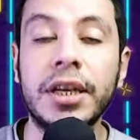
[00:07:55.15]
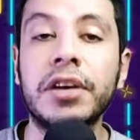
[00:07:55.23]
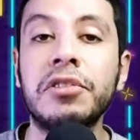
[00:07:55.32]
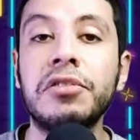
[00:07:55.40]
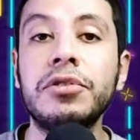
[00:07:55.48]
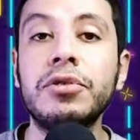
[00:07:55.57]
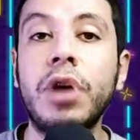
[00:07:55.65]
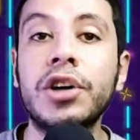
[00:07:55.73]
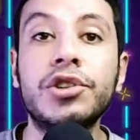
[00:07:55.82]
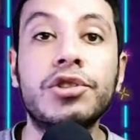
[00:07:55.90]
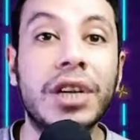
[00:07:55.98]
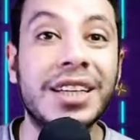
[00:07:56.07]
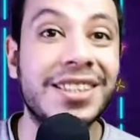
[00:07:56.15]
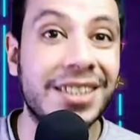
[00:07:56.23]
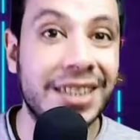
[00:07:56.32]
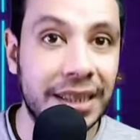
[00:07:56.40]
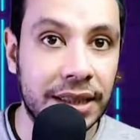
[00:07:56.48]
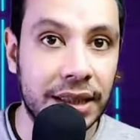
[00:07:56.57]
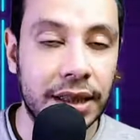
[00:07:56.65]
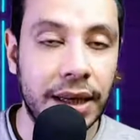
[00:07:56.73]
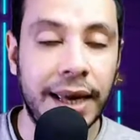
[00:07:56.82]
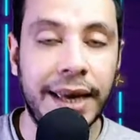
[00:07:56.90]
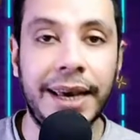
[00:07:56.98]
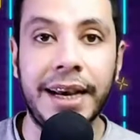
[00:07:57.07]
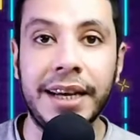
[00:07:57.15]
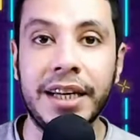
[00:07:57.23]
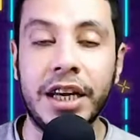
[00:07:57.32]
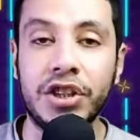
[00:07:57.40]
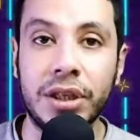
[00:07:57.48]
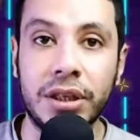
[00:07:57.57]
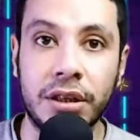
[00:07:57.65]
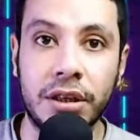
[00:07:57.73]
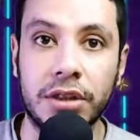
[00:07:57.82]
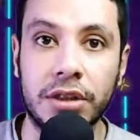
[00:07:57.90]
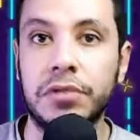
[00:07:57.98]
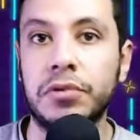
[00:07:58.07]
if you are transiting in a Schengen country.